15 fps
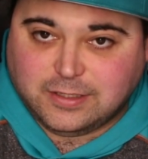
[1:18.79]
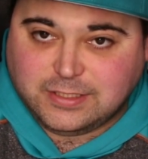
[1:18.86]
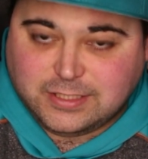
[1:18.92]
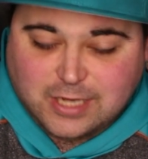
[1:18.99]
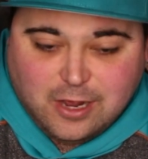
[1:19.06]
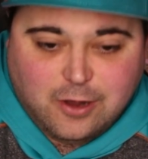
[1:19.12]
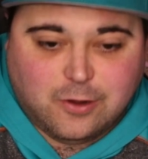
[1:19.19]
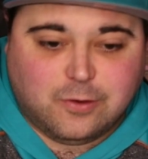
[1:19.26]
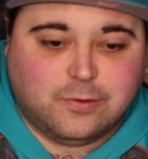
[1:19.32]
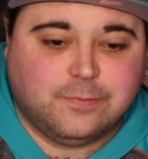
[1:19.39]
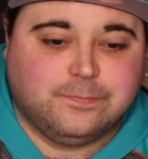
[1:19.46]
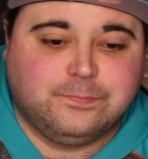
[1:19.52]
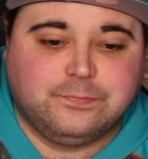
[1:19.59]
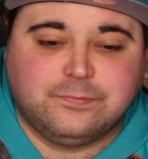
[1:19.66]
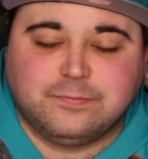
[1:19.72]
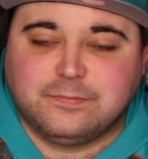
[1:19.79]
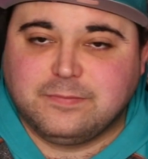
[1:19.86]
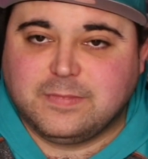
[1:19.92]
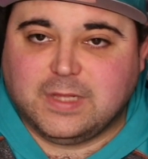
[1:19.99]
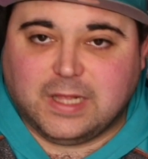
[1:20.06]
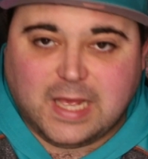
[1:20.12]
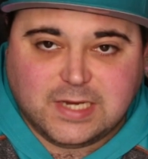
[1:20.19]
So
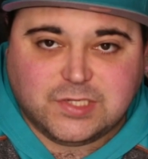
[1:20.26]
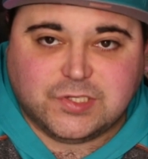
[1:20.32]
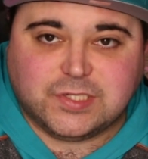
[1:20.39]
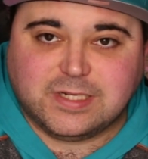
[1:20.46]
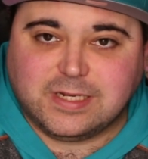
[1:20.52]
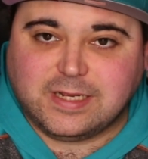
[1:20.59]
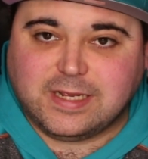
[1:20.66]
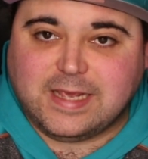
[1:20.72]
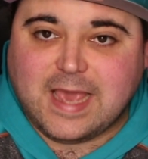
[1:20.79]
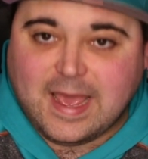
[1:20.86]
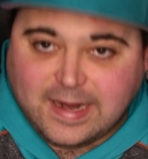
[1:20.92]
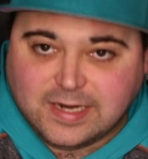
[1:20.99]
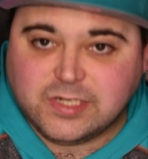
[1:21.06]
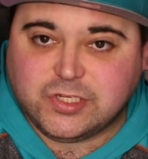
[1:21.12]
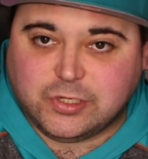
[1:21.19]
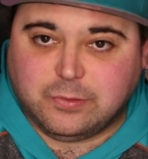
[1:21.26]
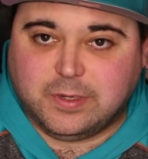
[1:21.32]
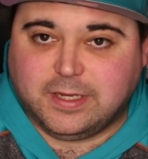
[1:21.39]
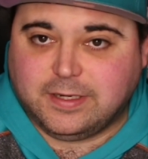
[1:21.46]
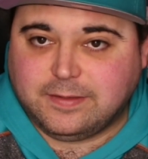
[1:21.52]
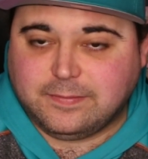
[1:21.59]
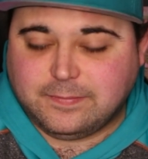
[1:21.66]
let's get into it.